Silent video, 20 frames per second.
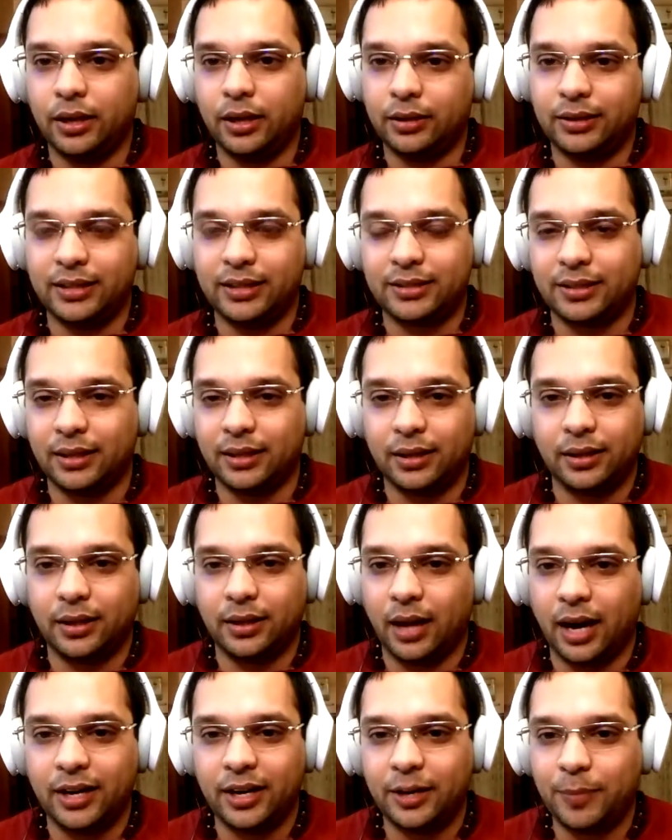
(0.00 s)
this
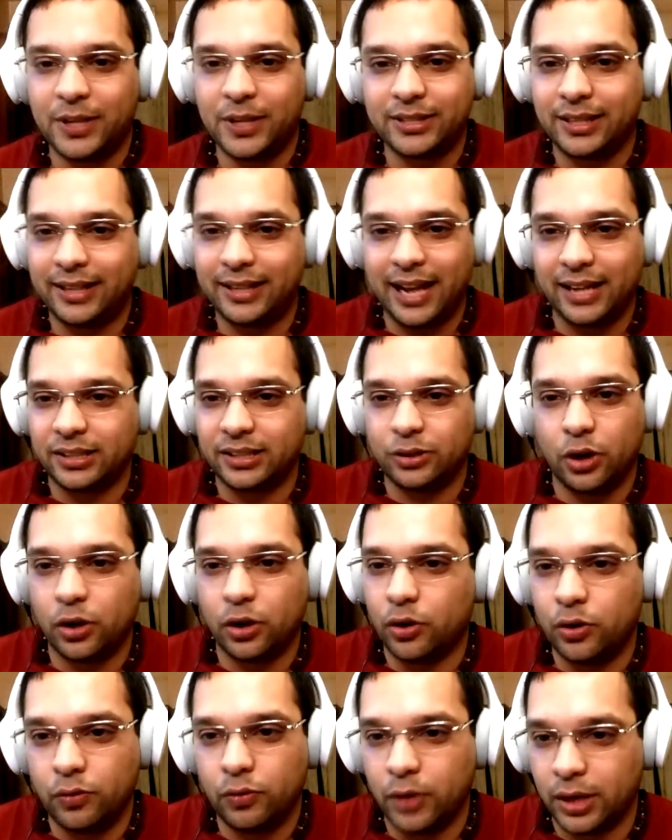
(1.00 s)
100% tax is not
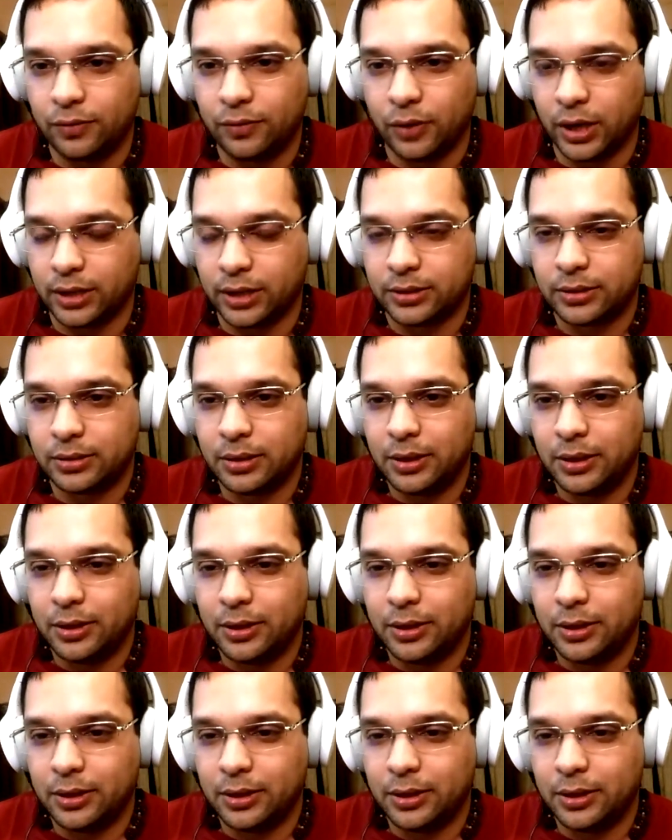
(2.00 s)
going to work for us.